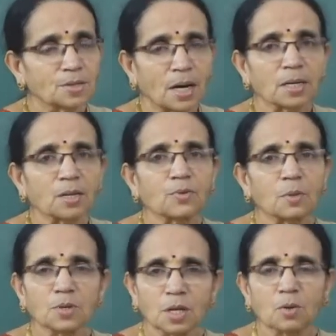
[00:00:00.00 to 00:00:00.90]
starting
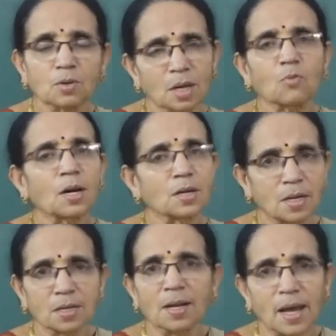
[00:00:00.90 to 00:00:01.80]
from zero, the
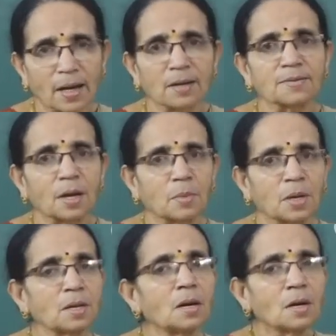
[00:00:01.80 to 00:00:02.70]
quadrantal angles I
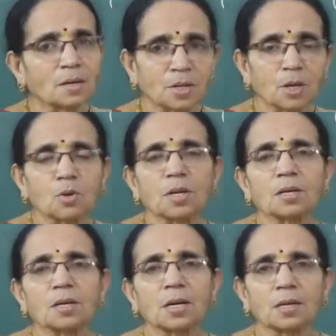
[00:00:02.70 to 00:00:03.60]
mean zero
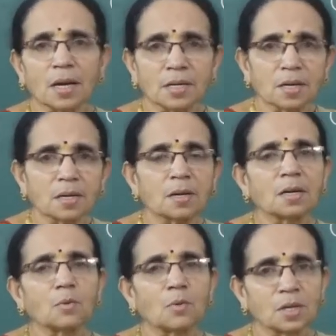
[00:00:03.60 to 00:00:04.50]
degree, ninety
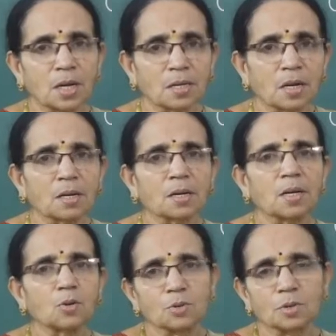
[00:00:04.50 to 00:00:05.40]
degree, one hundred eighty
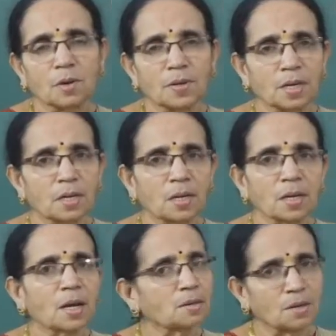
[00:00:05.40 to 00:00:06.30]
degree, two hundred seventy
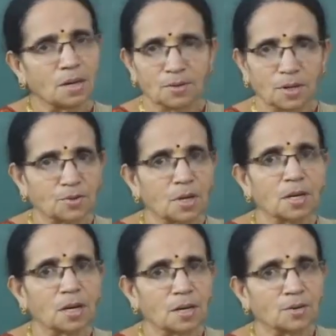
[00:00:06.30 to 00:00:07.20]
degree and three hundred sixty
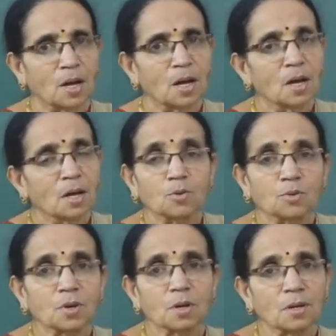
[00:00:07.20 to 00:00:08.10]
degrees.
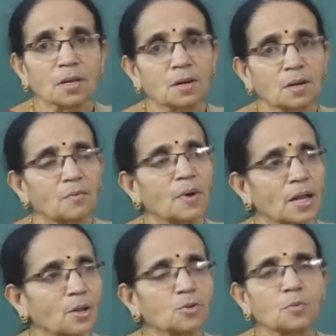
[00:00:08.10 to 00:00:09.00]
Those are all the
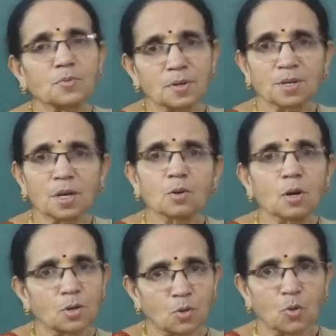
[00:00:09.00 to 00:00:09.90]
values between
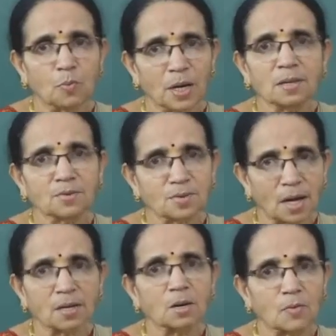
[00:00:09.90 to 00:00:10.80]
zero and two pi, the
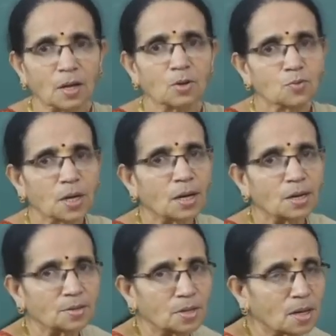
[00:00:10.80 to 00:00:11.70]
standard values we
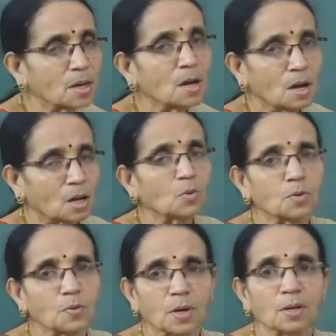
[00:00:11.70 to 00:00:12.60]
consider are
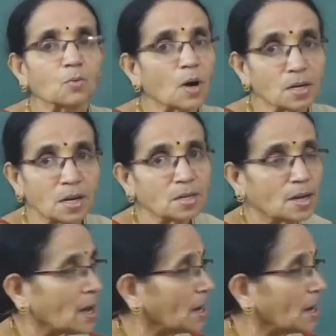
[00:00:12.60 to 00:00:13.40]
what we call quadrantal